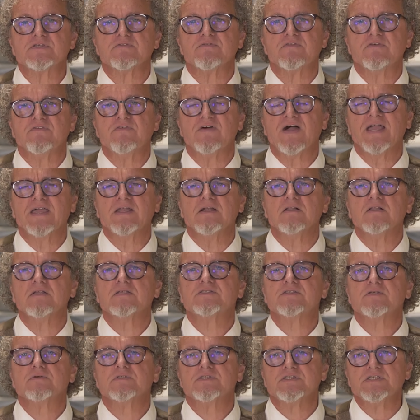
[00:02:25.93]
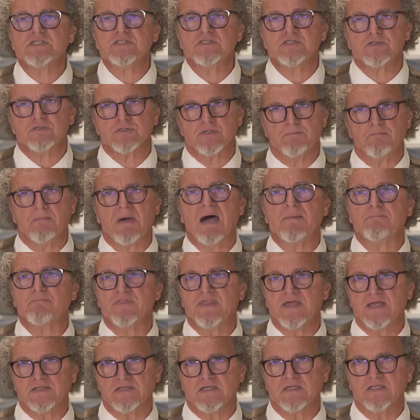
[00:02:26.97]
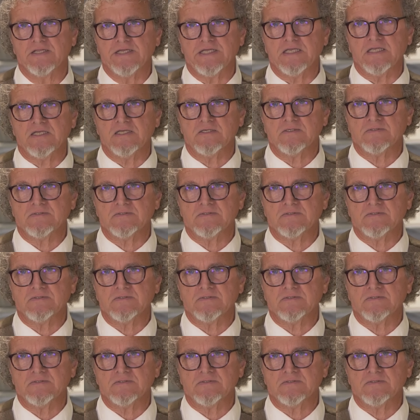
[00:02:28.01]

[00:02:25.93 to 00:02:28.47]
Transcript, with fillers: of the vinyl, so it's easier to mop that clean.